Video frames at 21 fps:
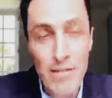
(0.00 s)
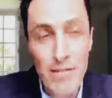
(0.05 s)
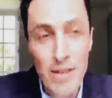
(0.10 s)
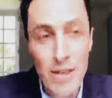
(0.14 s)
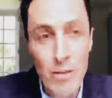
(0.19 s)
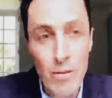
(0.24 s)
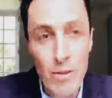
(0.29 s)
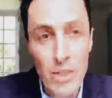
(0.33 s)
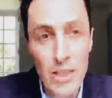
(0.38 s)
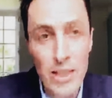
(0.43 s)

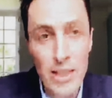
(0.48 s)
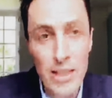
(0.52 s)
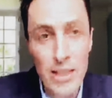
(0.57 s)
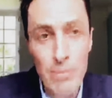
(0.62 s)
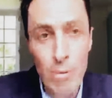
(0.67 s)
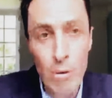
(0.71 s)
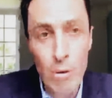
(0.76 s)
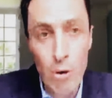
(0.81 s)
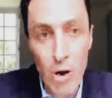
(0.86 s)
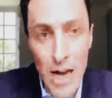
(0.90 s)

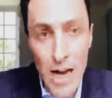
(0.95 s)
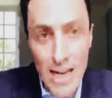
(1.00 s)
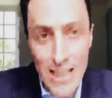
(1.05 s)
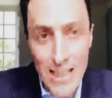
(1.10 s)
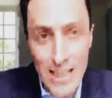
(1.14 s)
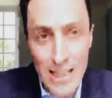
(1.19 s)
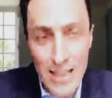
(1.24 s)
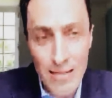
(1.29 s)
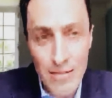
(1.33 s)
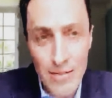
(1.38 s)
very
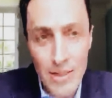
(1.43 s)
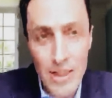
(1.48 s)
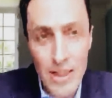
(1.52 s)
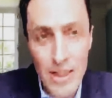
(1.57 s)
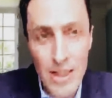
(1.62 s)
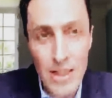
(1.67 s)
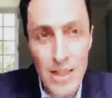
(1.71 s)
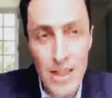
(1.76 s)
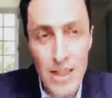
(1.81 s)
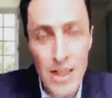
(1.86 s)
proactive
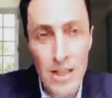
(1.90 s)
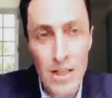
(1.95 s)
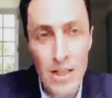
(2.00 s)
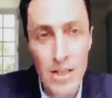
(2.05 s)
in